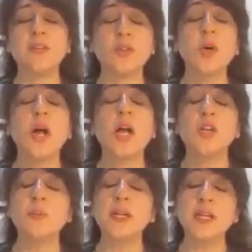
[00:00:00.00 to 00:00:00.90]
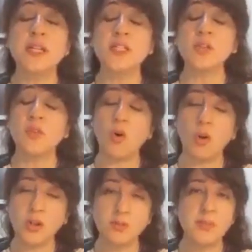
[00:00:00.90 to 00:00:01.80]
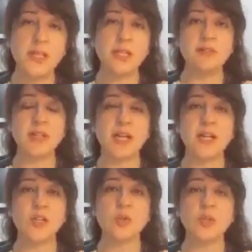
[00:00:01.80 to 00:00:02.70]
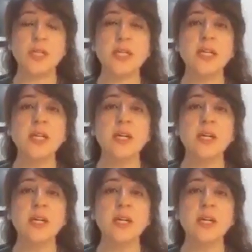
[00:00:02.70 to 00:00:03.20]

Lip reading: So to make a list of all the beliefs and to then